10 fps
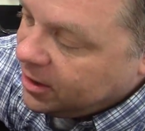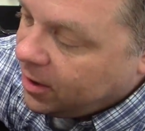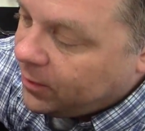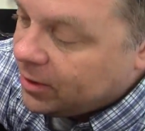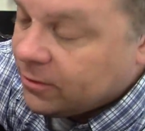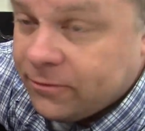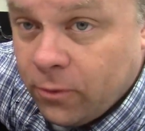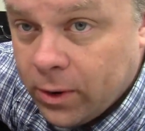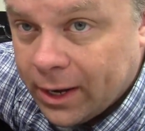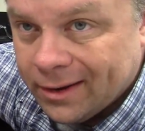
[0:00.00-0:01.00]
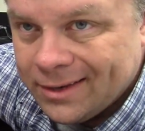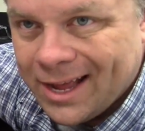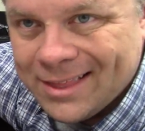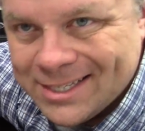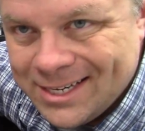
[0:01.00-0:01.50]
around the 40,
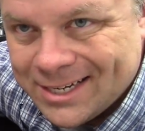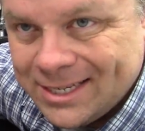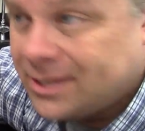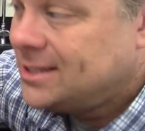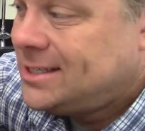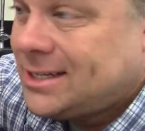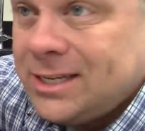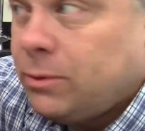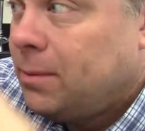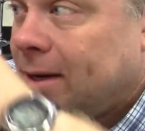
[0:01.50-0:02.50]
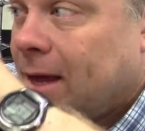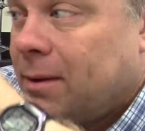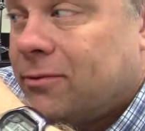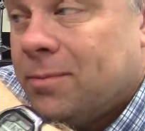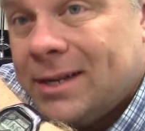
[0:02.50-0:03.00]
not the 60, because 60 would have been
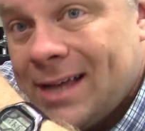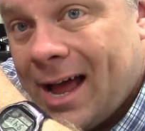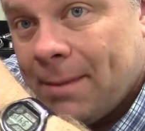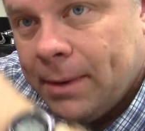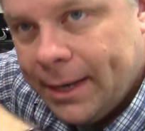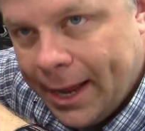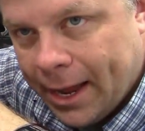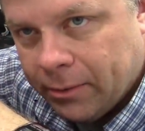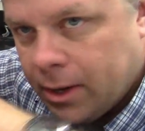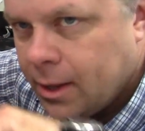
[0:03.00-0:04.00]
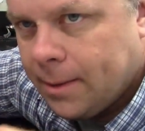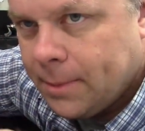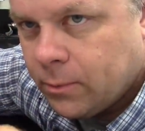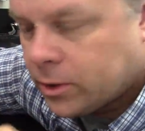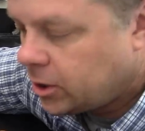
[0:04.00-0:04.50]
coming from the top down,
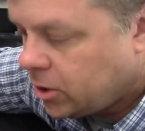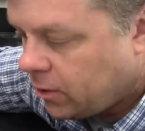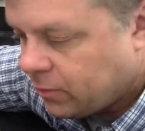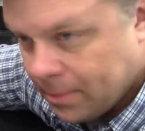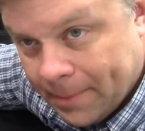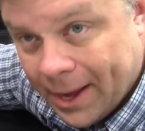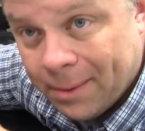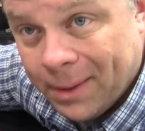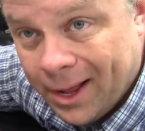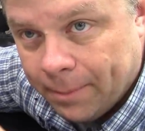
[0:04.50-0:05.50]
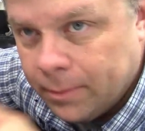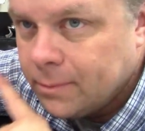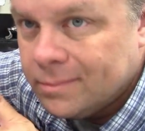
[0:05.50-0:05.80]
but we're going to go from the bottom up.